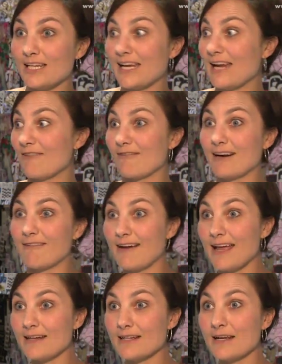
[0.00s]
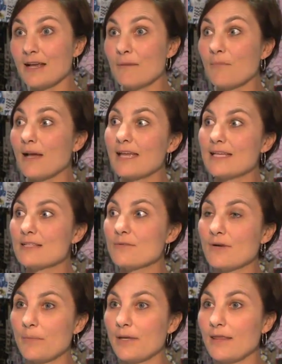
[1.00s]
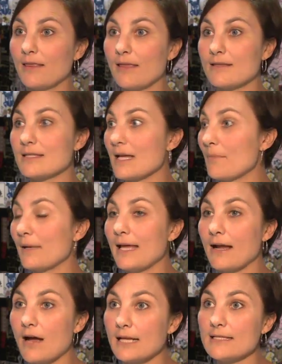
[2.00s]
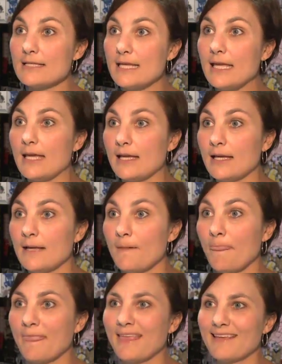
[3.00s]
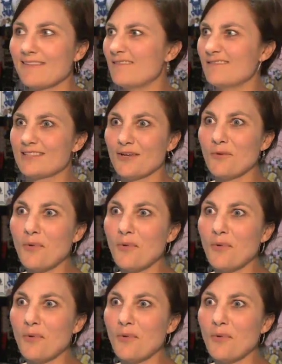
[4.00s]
and you can't run around. My kids were up here the other day playing hide and seek. So